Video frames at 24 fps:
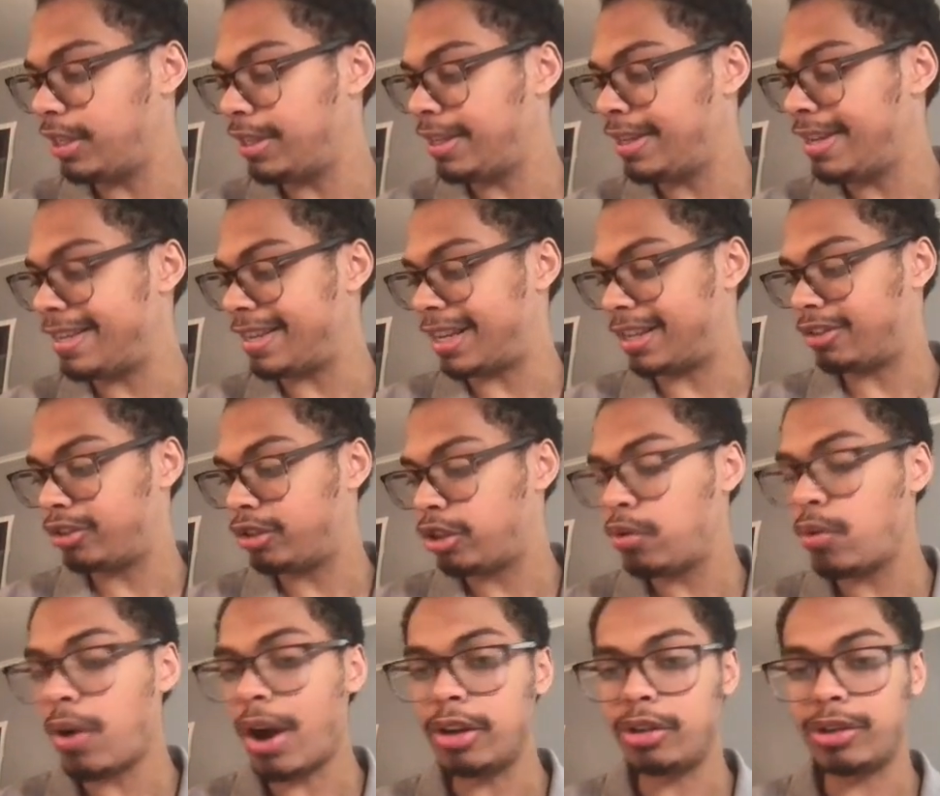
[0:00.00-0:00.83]
he's at
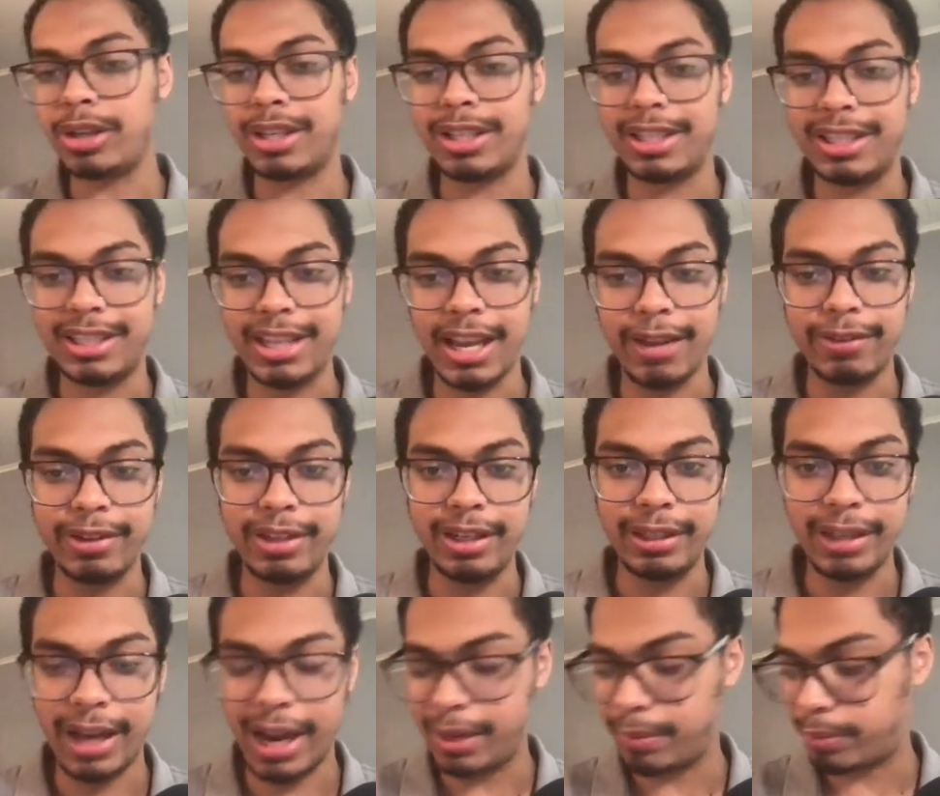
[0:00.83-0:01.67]

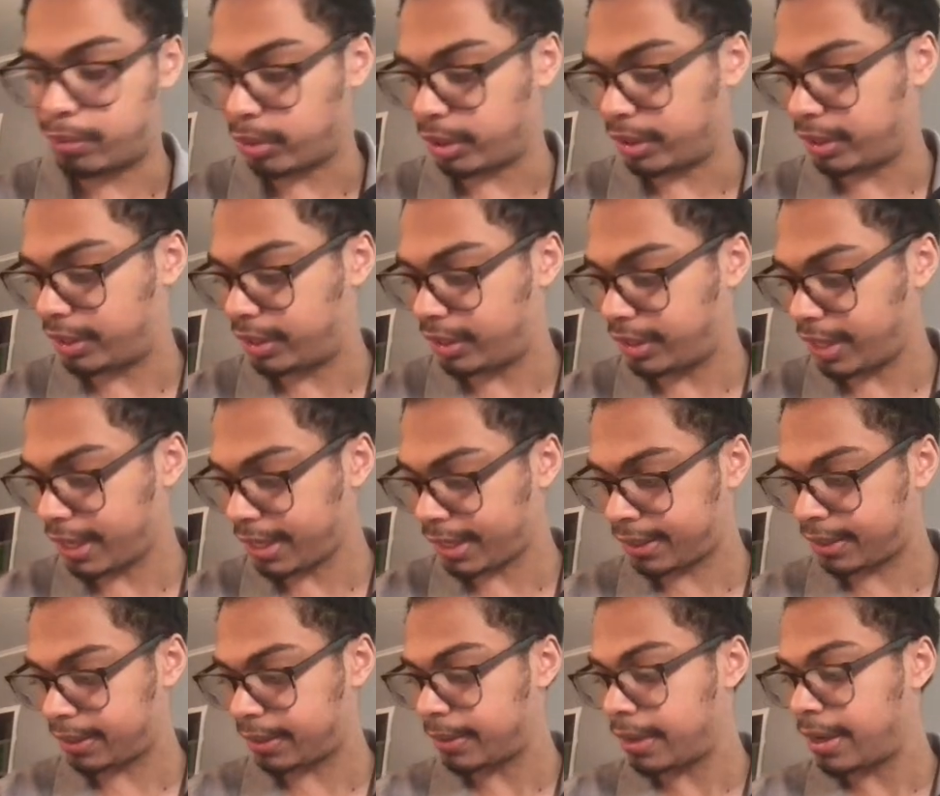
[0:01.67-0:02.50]

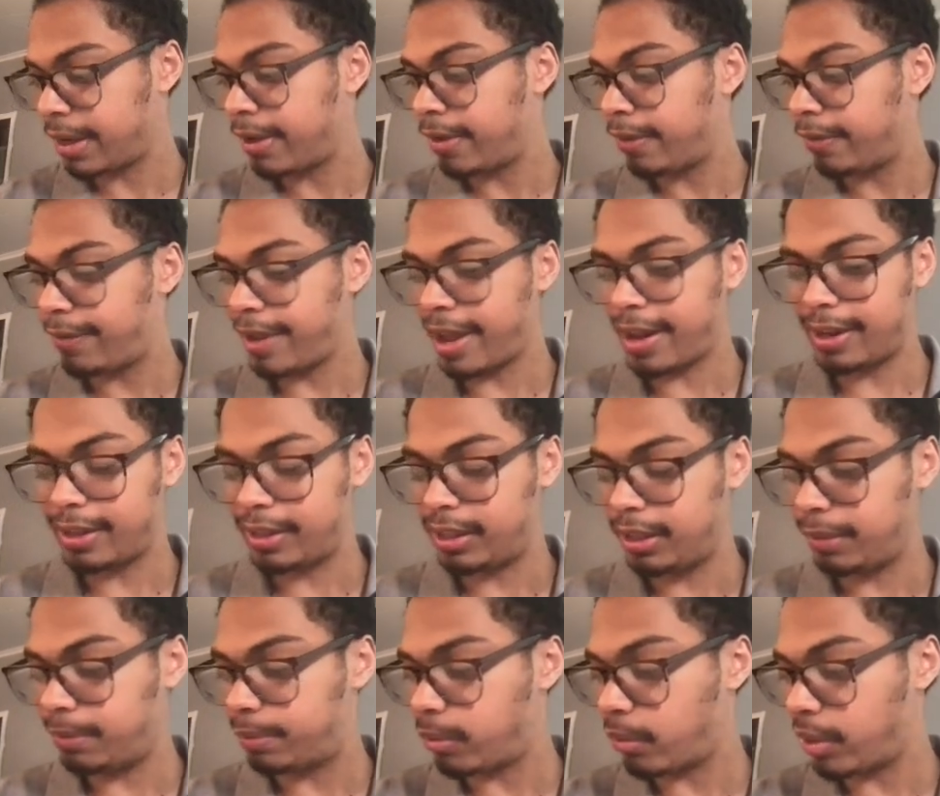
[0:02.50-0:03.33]
279.6
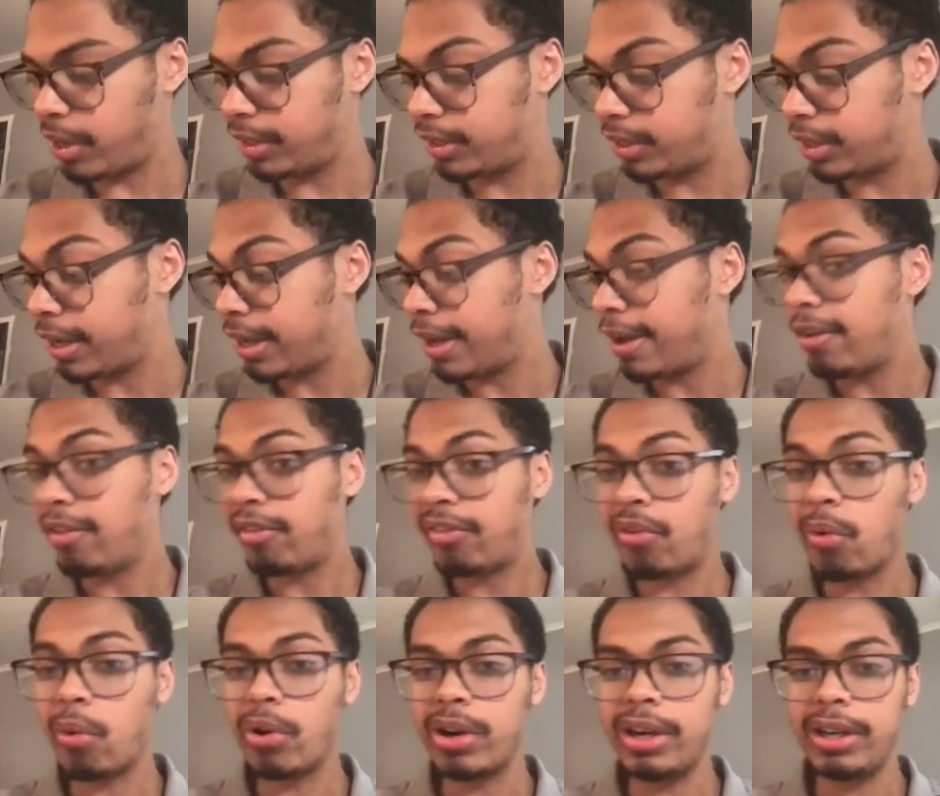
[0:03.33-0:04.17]
fantasy points,
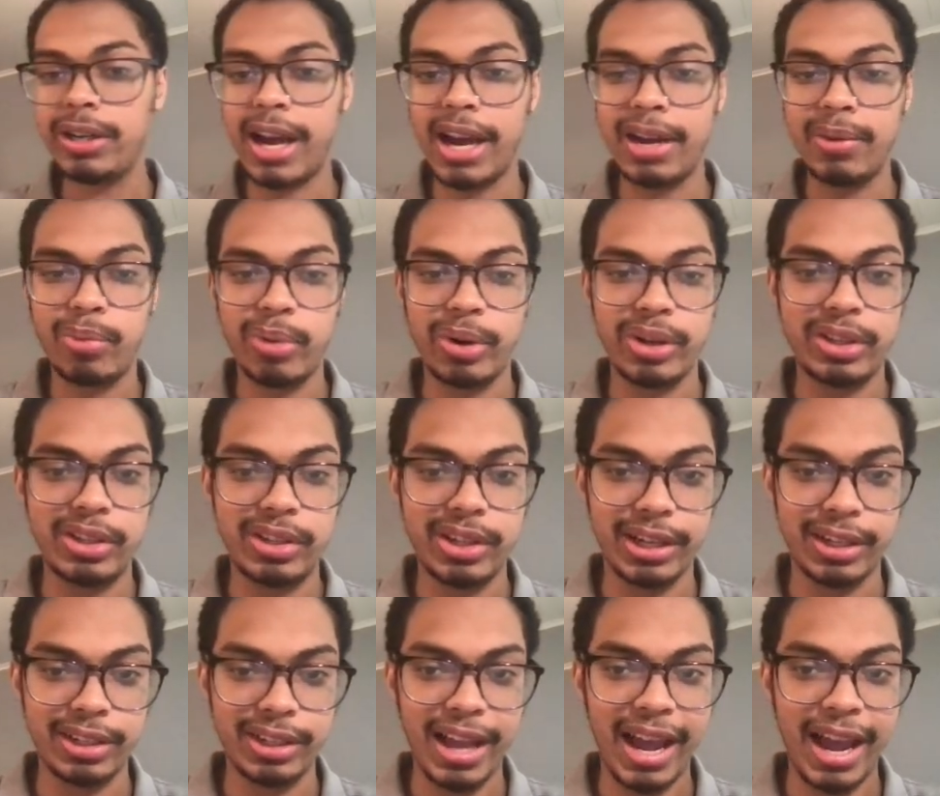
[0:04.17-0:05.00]

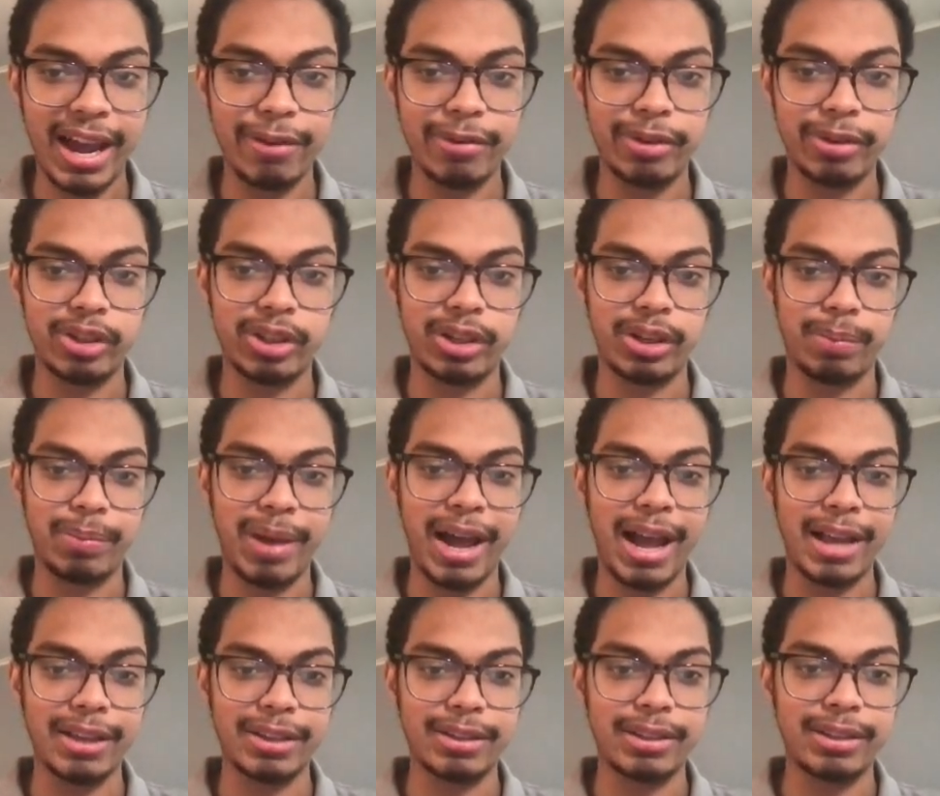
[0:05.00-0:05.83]
49.6 average in the
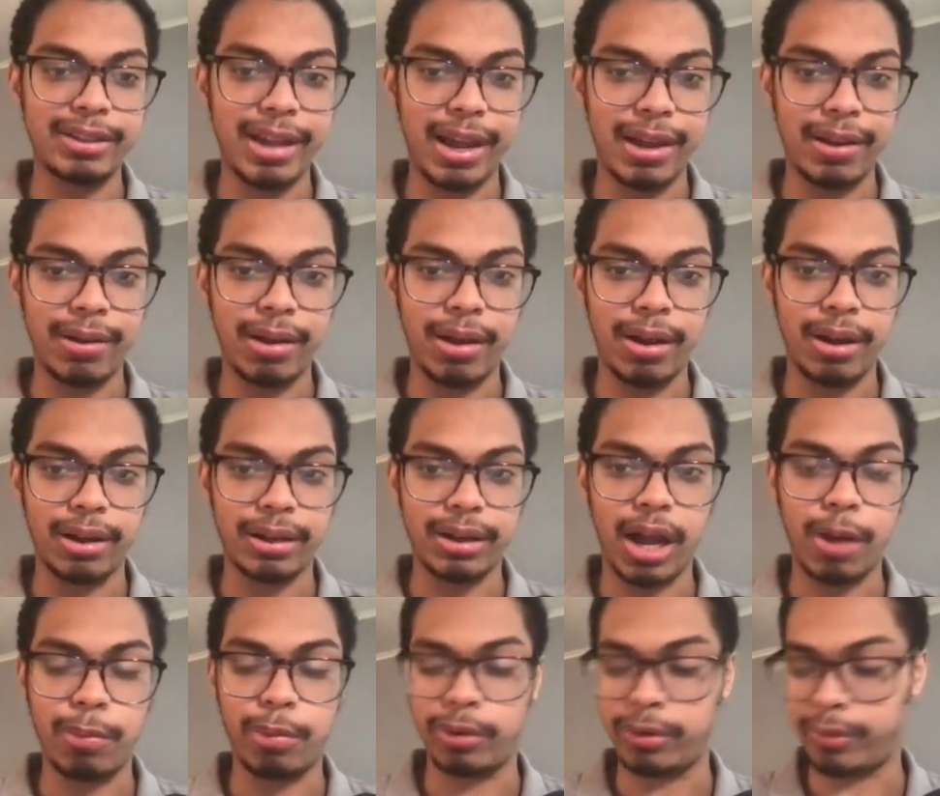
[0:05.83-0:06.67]
past uh,
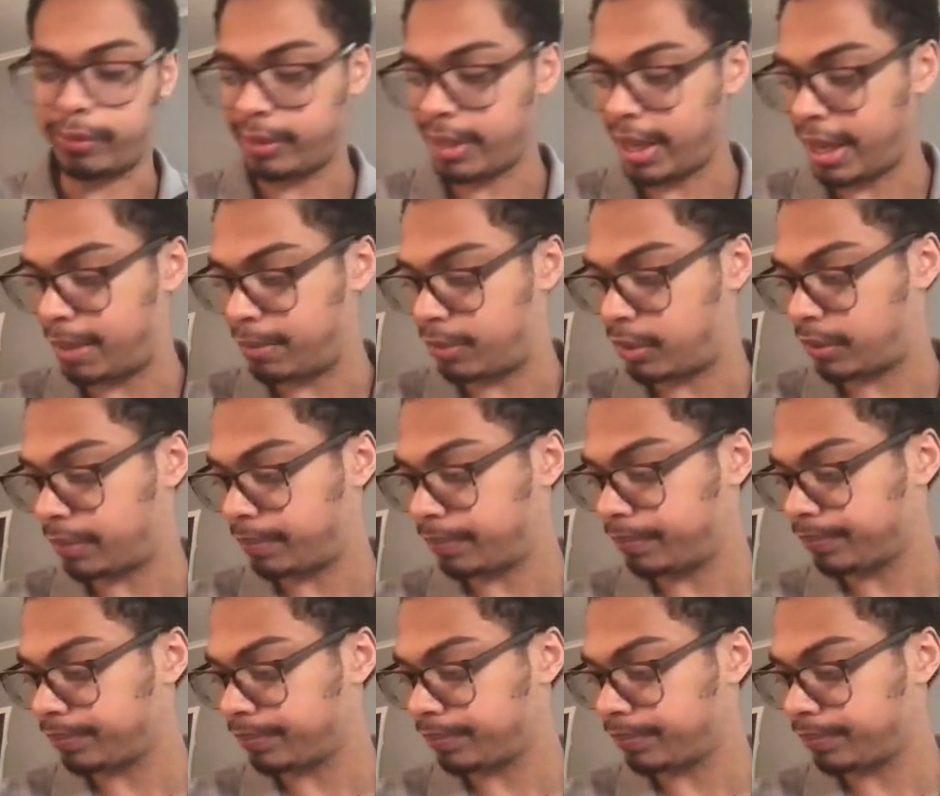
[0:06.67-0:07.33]
couple of games.